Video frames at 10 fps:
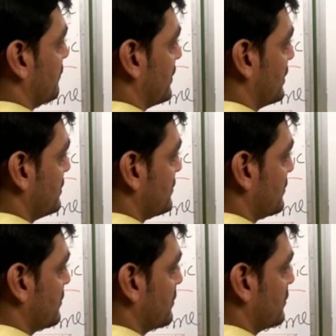
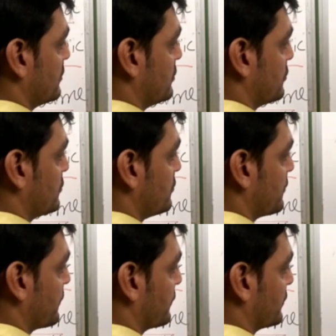1,
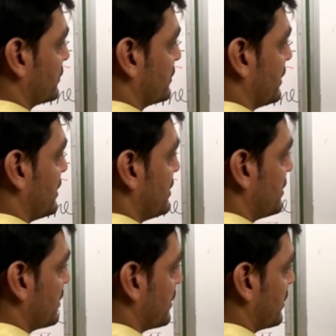2, 3,
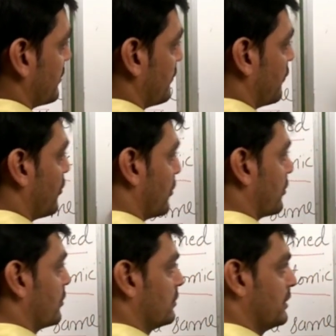
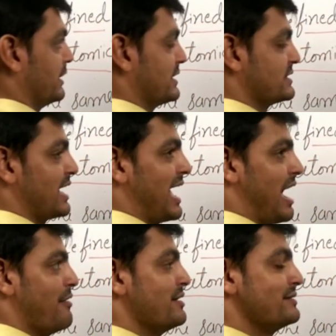4. It is
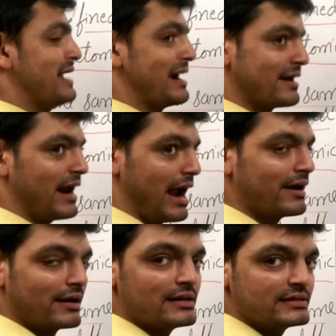having
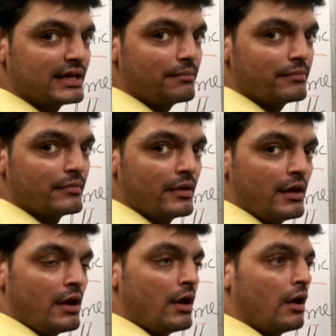tetrahedral shape.
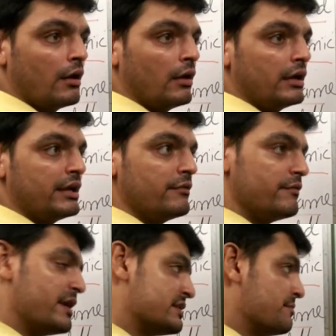In
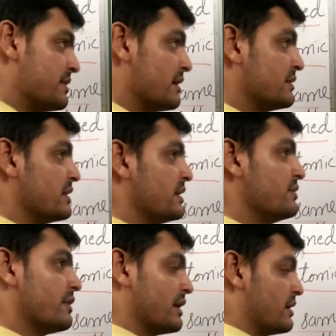VSEPR theory,
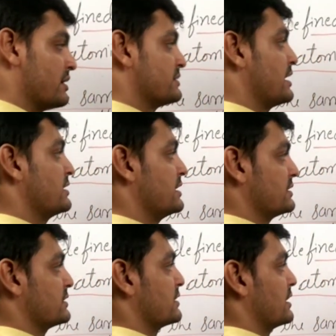you can understand
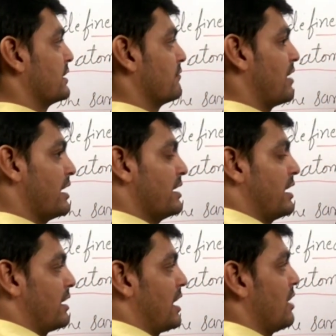this why
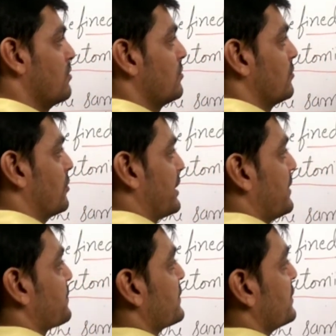and how.
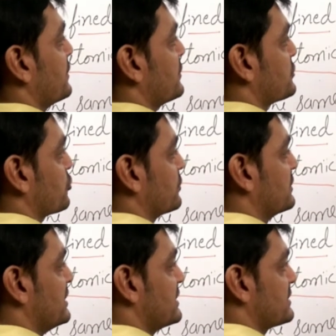Okay, so
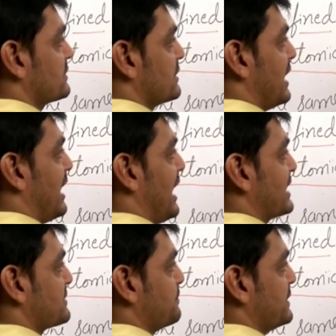this
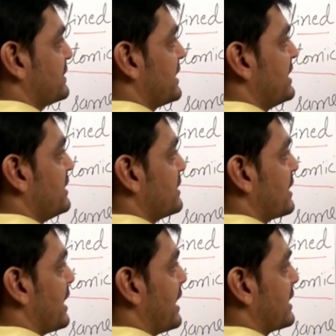sp3,
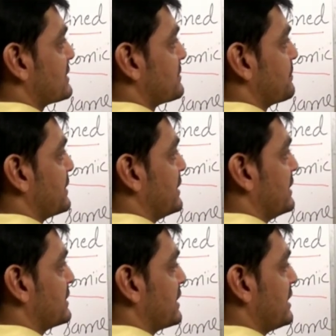
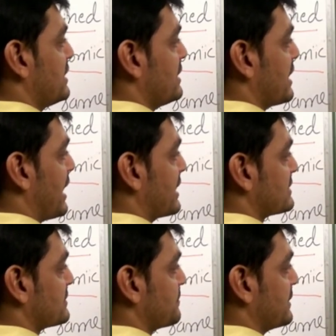sp3,
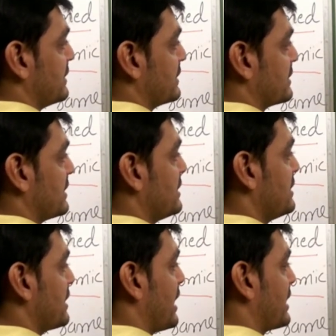
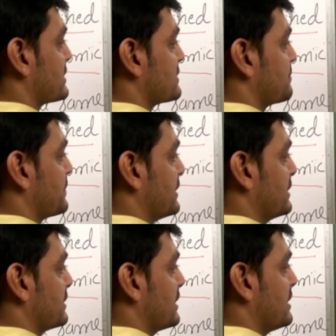sp3,
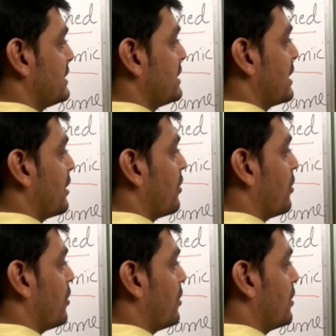sp3,
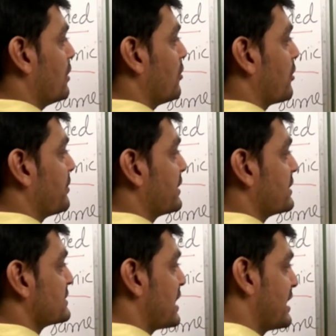all
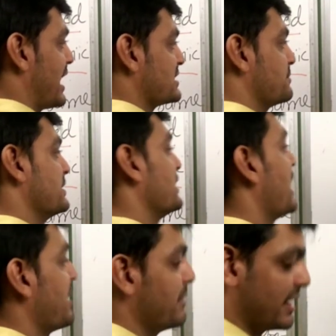orbitals are sp3
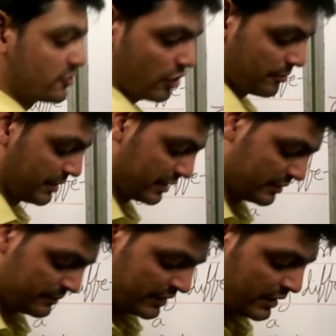hybridized orbital.
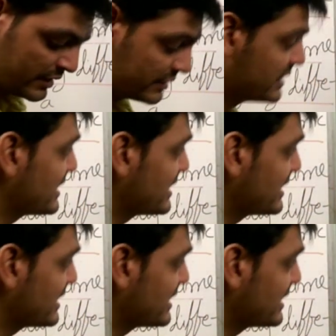These